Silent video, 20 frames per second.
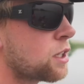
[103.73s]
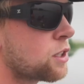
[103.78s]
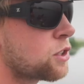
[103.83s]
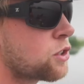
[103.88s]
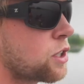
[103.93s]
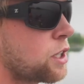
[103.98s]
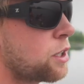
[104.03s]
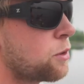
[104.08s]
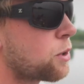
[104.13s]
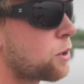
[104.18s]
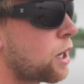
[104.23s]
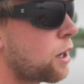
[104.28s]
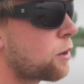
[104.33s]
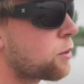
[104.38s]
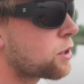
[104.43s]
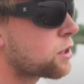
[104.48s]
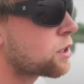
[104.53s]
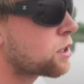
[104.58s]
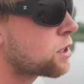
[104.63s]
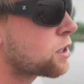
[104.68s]
industry when I
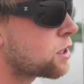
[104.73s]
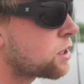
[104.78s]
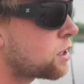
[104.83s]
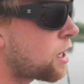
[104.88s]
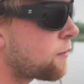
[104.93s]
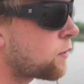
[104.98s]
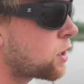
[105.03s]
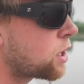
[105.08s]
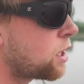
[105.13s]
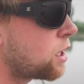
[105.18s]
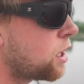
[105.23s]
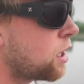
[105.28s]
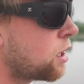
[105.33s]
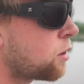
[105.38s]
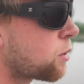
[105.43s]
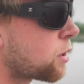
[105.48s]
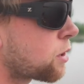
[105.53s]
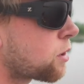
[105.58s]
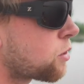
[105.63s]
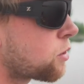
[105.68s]
was
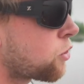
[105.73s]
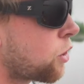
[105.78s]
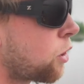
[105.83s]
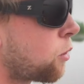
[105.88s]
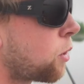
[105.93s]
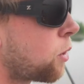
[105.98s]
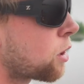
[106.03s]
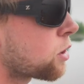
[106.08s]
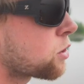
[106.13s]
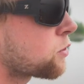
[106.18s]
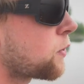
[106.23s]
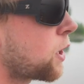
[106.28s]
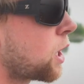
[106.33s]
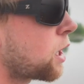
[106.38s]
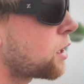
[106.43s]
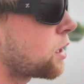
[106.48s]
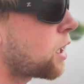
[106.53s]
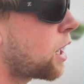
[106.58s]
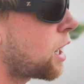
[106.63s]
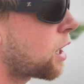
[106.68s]
17 with Troutwaters
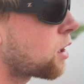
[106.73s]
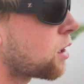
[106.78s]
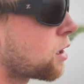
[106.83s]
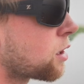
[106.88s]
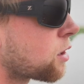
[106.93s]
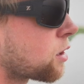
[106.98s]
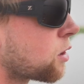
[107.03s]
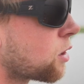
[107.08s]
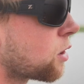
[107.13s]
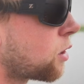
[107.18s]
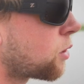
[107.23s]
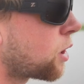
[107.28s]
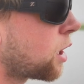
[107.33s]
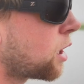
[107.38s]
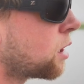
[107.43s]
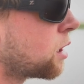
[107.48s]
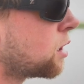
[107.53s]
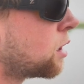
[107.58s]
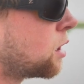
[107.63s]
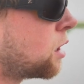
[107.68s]
Fly and Tackle in
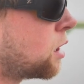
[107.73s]
Kelowna.